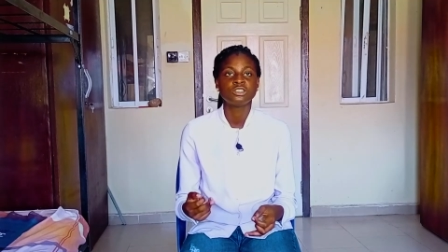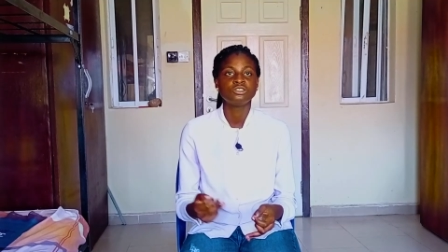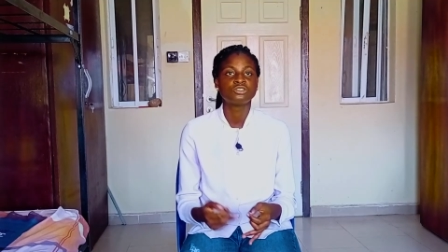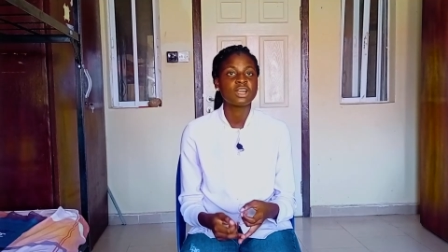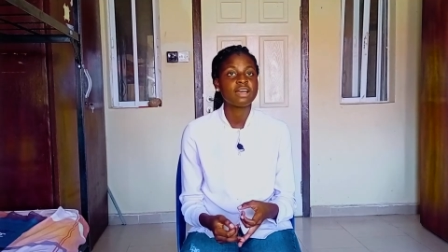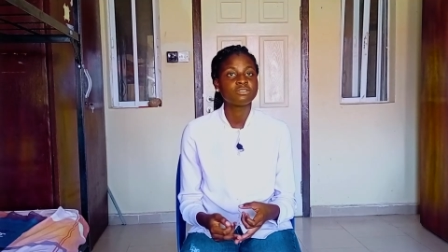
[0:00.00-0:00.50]

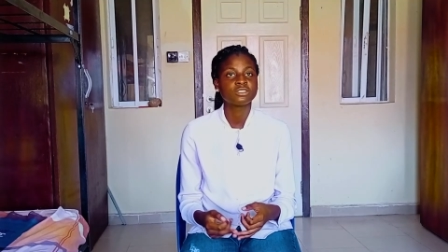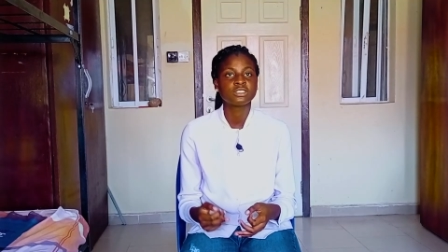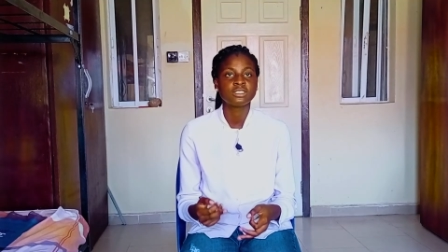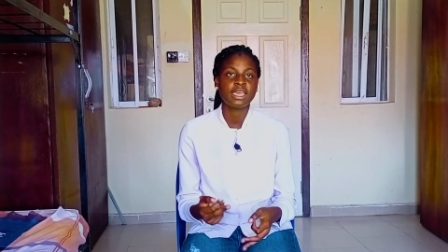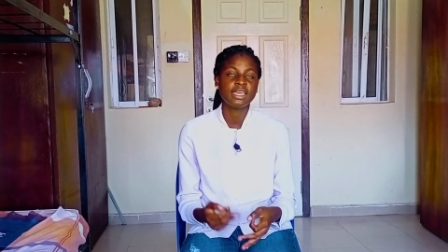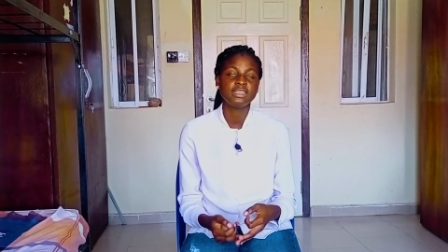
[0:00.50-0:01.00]
drafts,
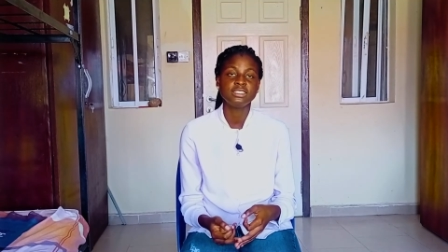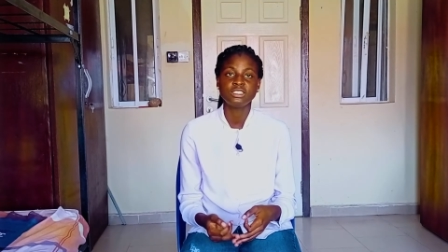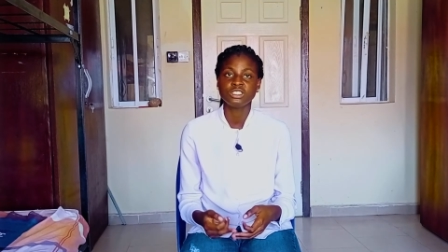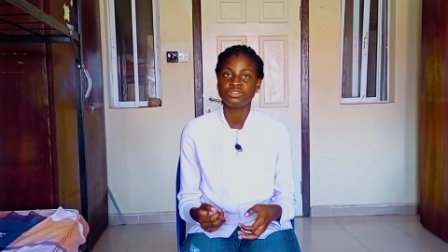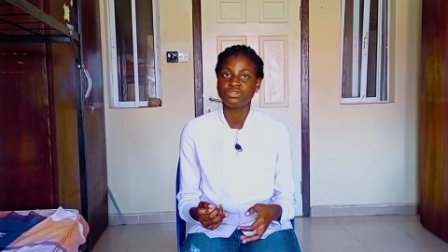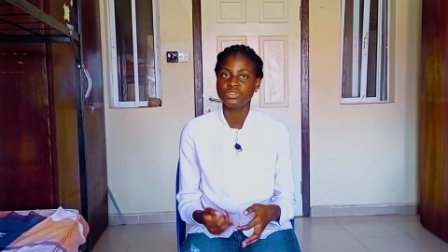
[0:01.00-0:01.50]

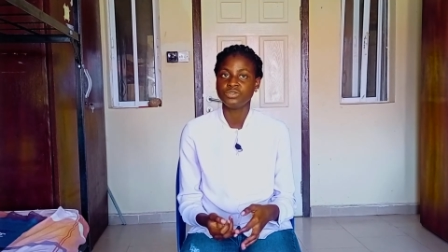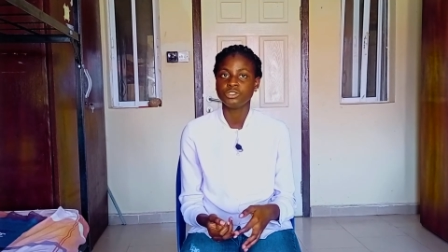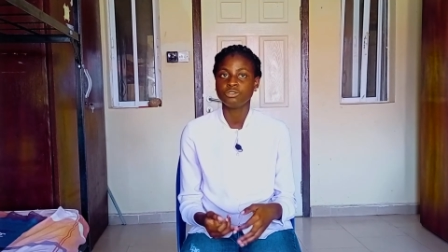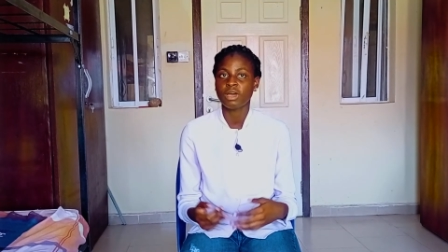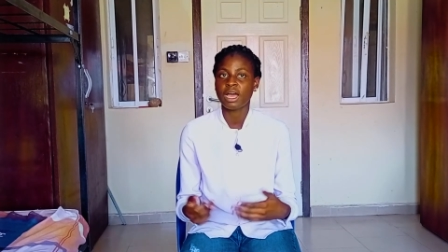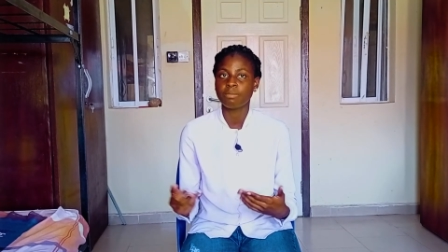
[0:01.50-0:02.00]
editing,
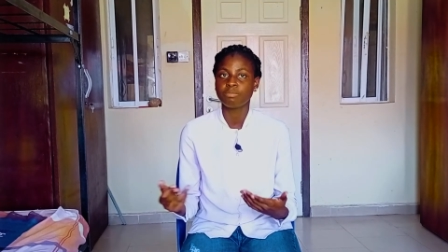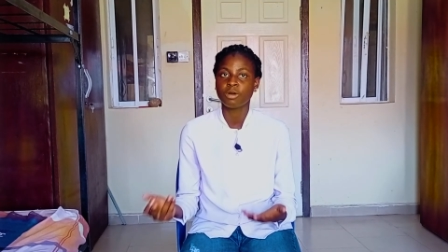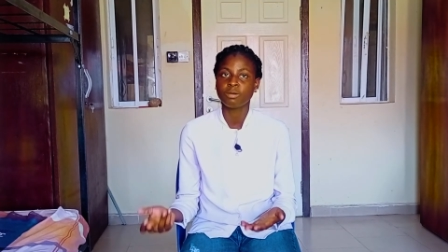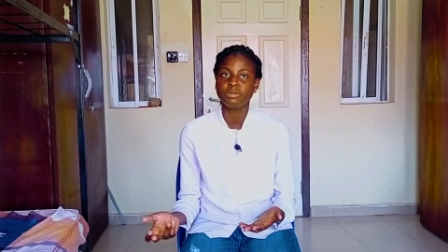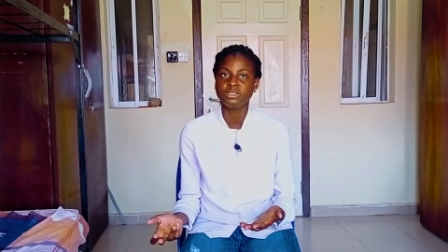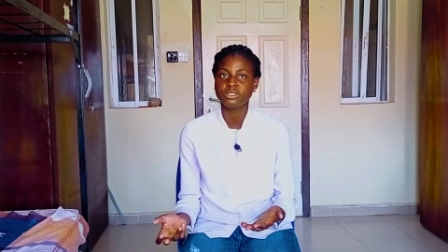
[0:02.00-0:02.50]
review, and
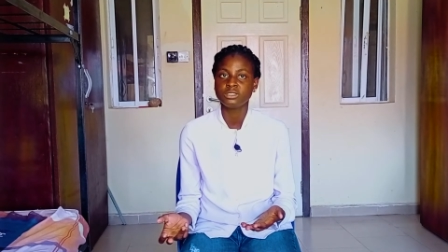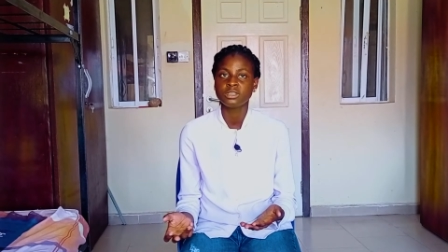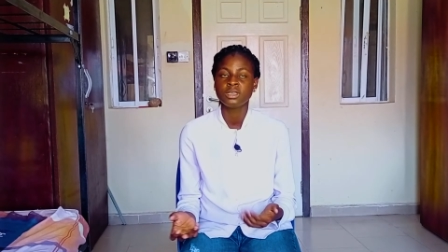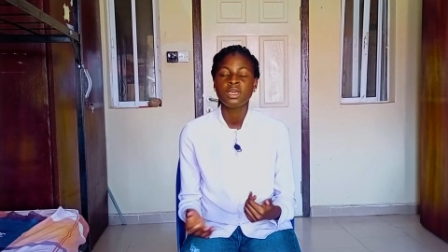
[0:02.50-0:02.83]
published.